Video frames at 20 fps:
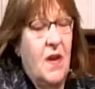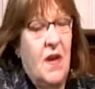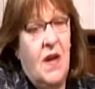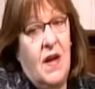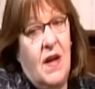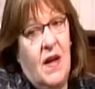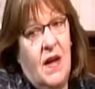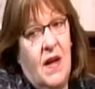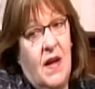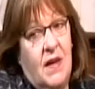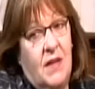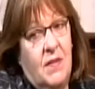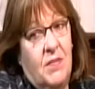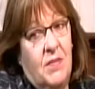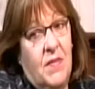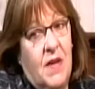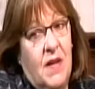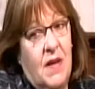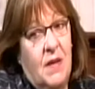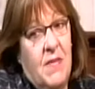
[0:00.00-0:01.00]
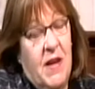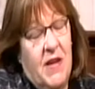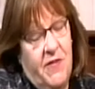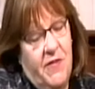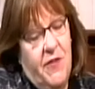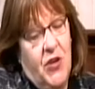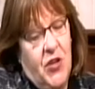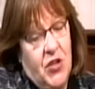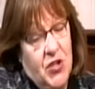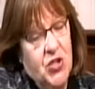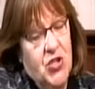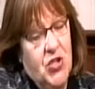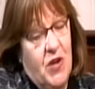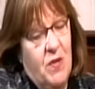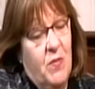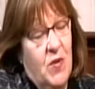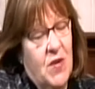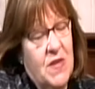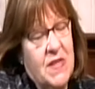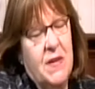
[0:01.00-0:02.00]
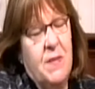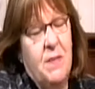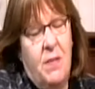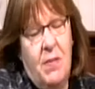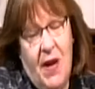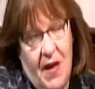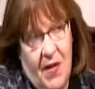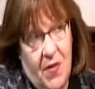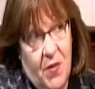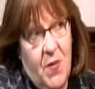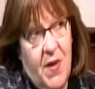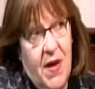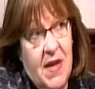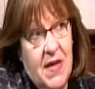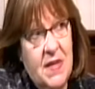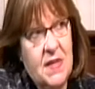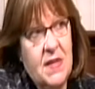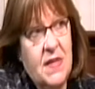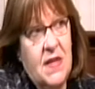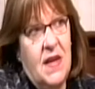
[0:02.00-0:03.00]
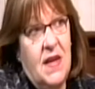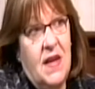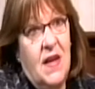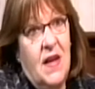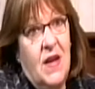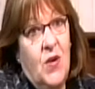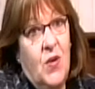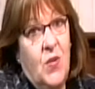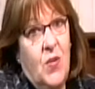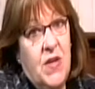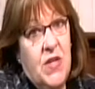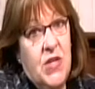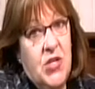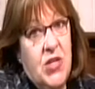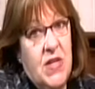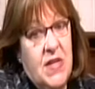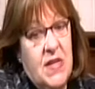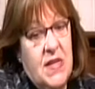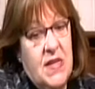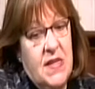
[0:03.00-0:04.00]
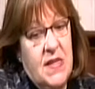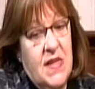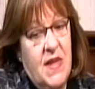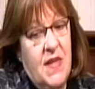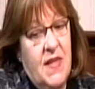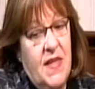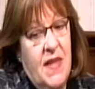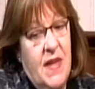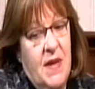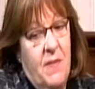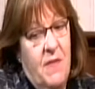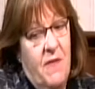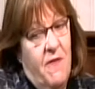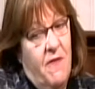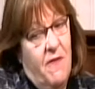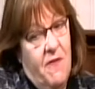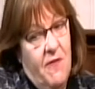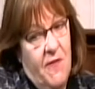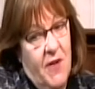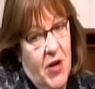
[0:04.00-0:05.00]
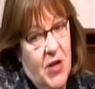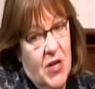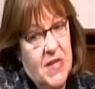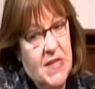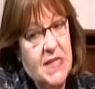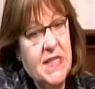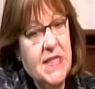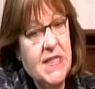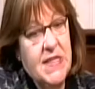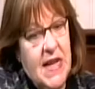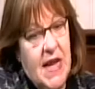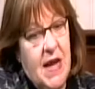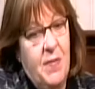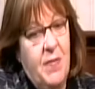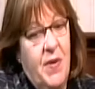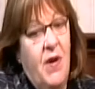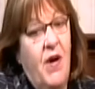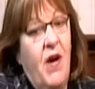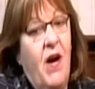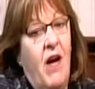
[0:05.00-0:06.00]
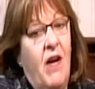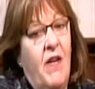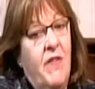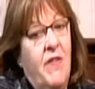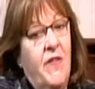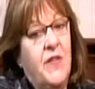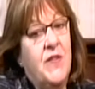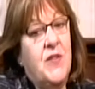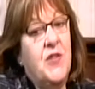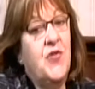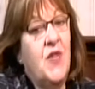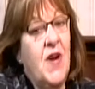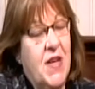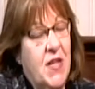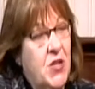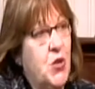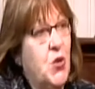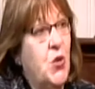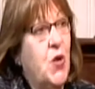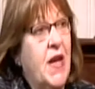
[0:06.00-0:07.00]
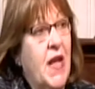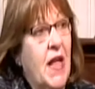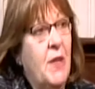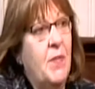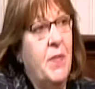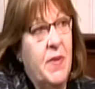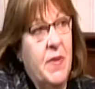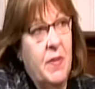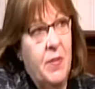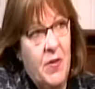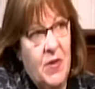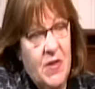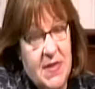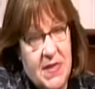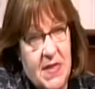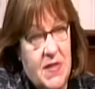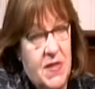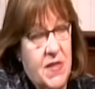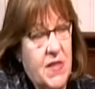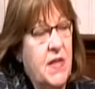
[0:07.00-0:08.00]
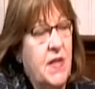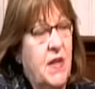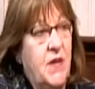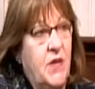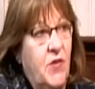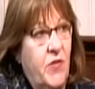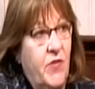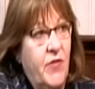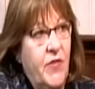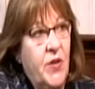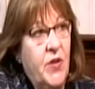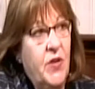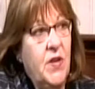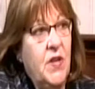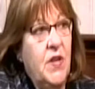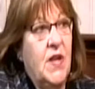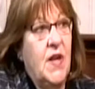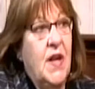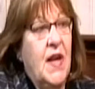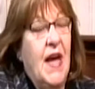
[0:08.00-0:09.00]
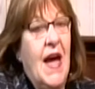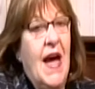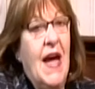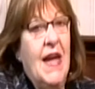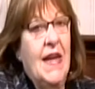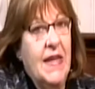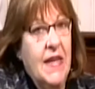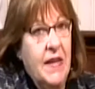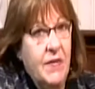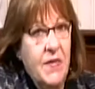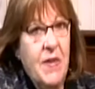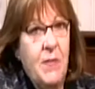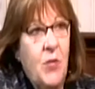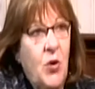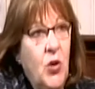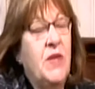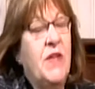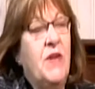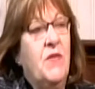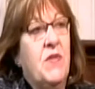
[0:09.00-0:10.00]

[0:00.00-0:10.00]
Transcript: and my first job was in Pathways, which is the first step of trying to help people 60 and over and give them all the